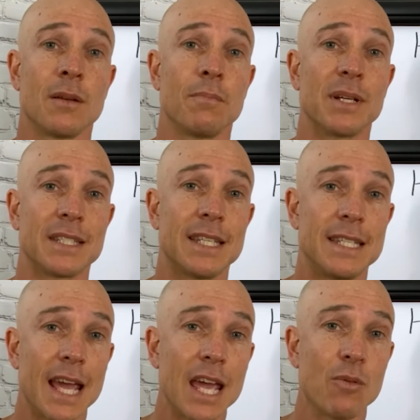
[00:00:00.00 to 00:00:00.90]
But
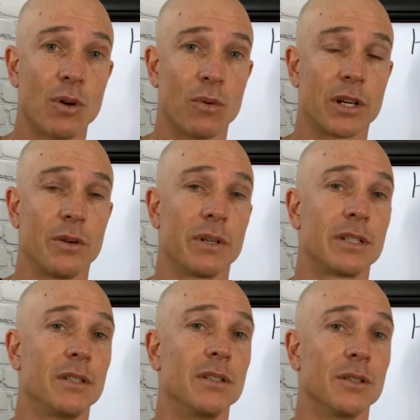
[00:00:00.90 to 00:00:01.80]
today what we're going
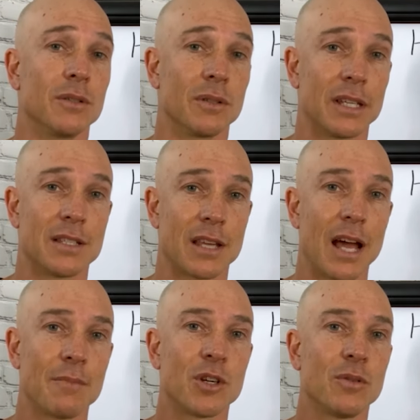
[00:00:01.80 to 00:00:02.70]
to do is
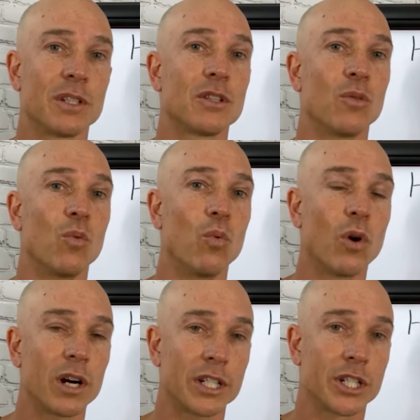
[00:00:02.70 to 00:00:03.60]
I'm going to
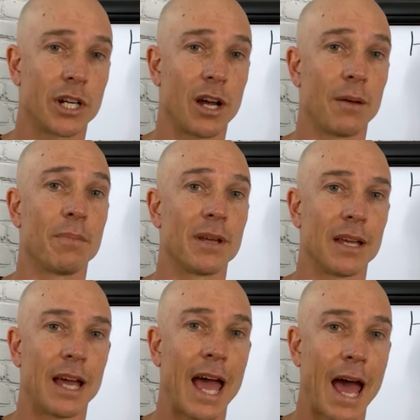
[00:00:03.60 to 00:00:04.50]
workshop
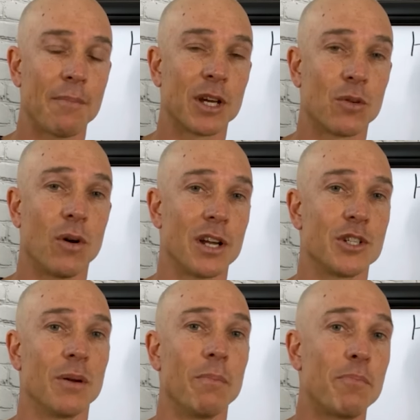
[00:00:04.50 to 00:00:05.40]
a habit
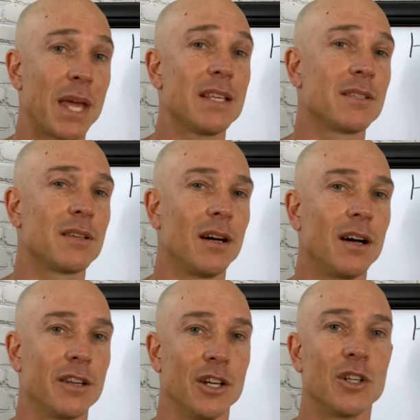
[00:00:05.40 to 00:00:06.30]
quadrant based
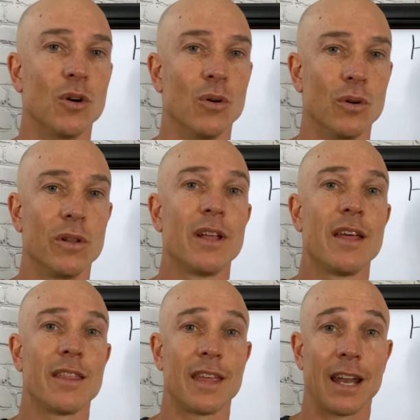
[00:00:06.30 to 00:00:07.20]
on a goal
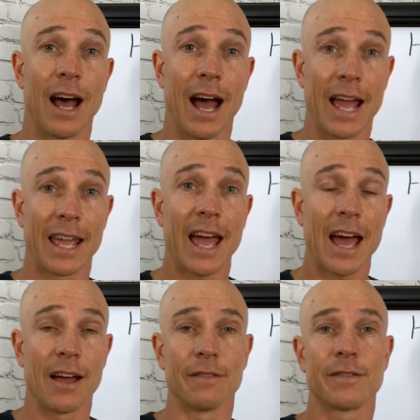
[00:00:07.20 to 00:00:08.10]
that I
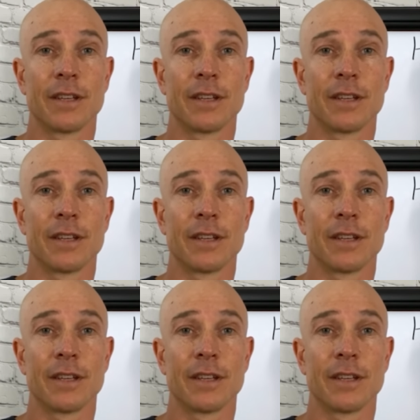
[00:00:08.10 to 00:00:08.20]
have.